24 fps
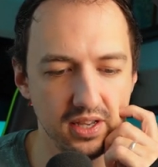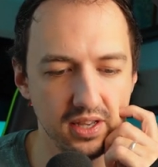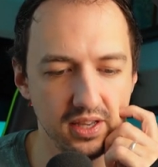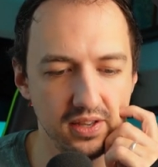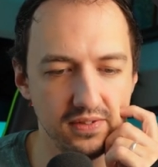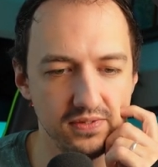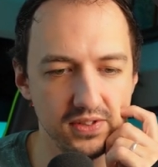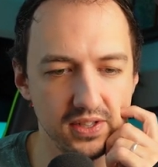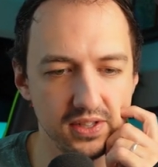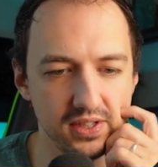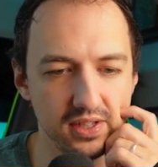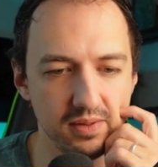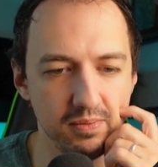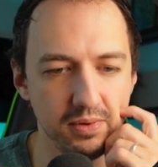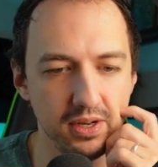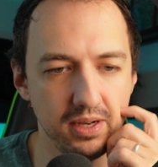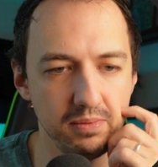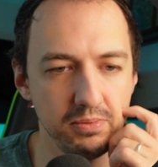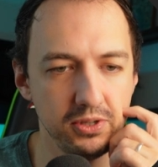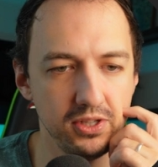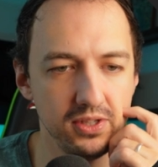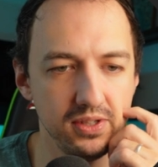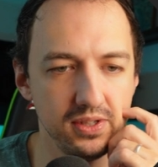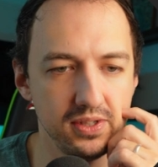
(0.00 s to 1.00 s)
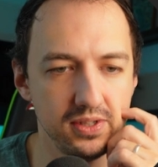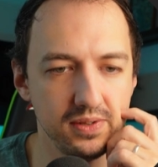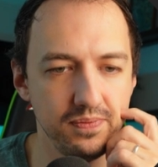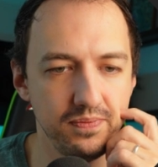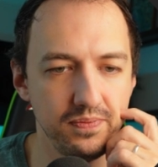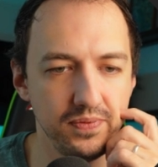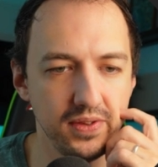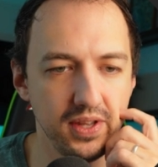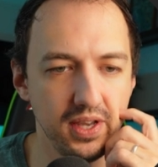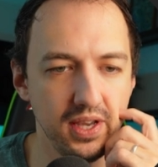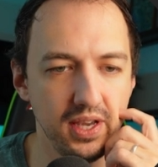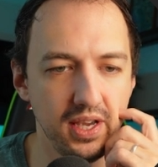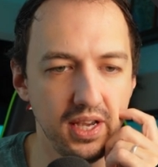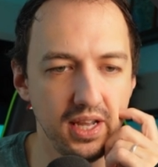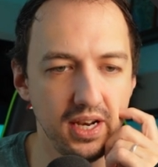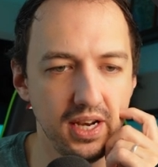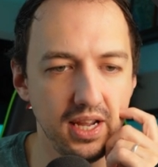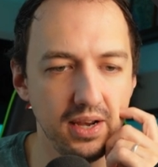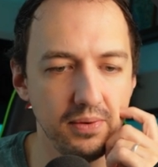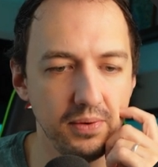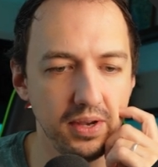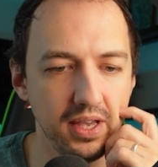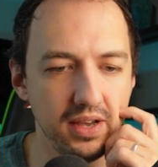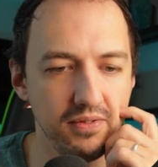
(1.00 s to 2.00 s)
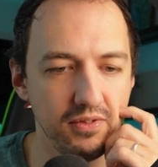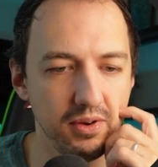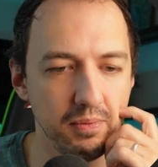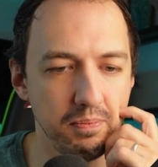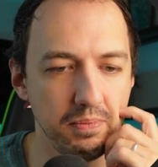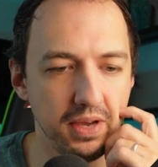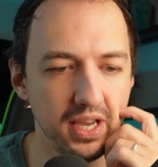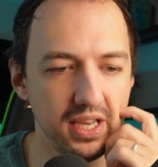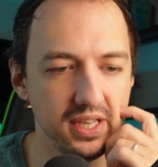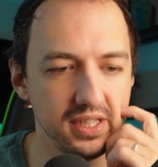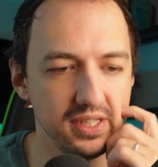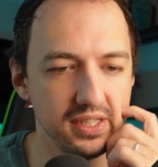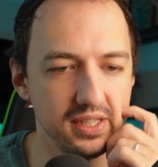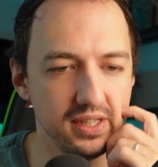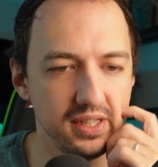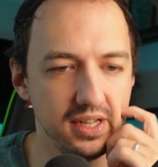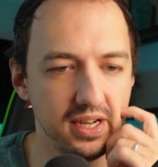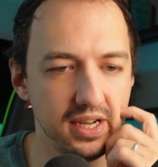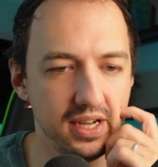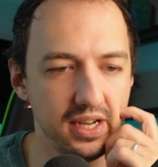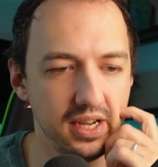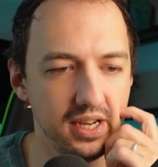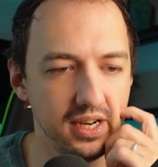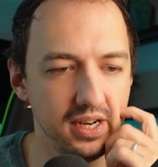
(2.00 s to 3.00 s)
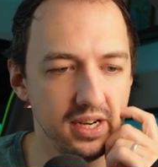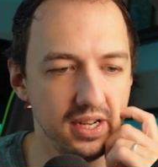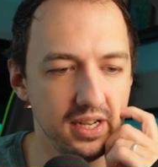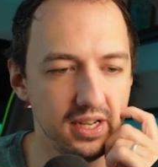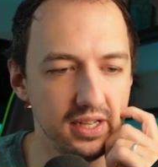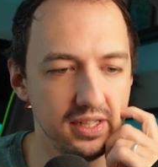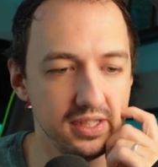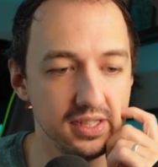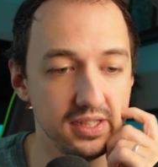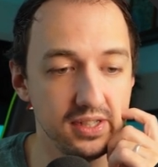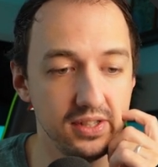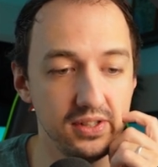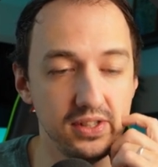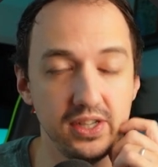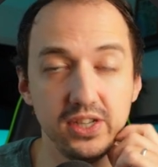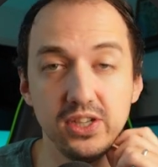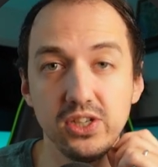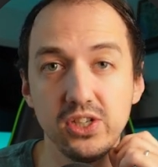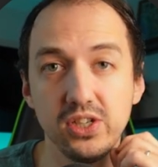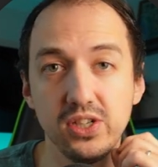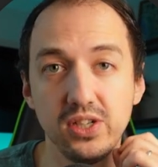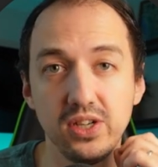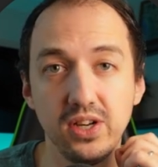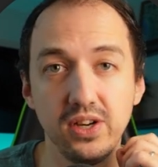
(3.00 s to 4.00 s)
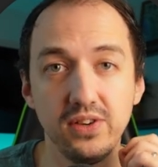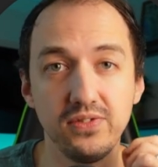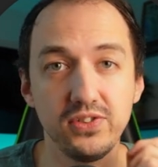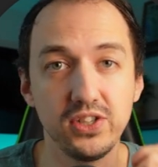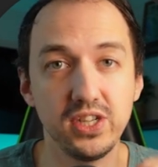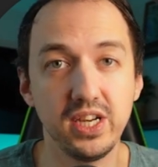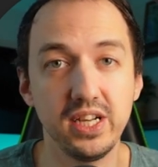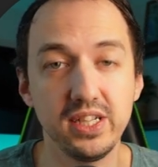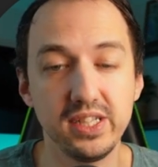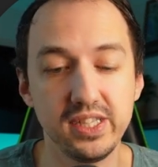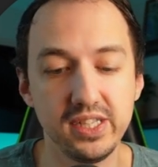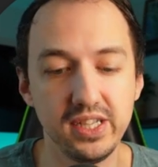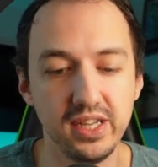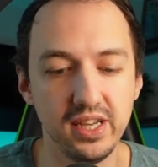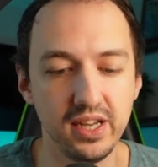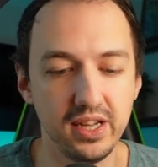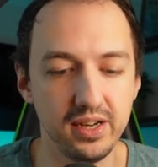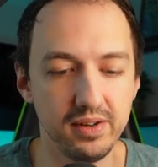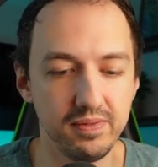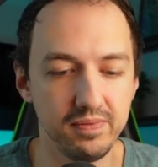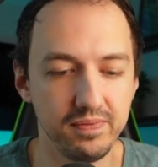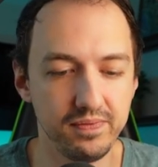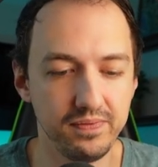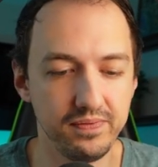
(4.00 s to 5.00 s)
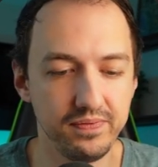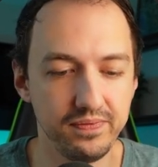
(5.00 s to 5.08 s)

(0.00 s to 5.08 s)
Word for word: Gives us some options. And now we have a baseline installation of ShadCN.